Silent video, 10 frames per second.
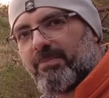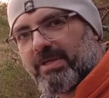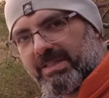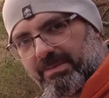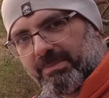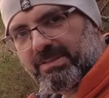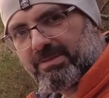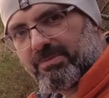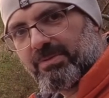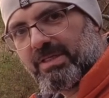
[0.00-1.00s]
very limited
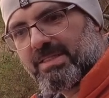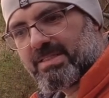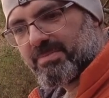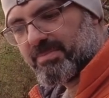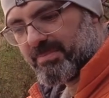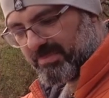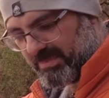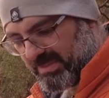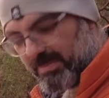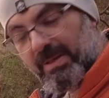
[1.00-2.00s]
to the
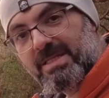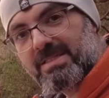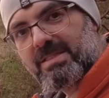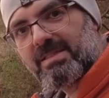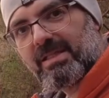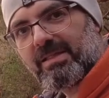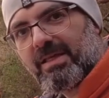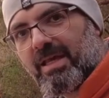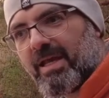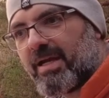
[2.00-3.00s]
space that
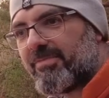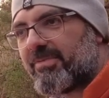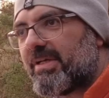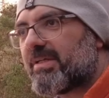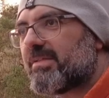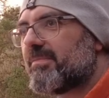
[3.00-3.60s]
I have here.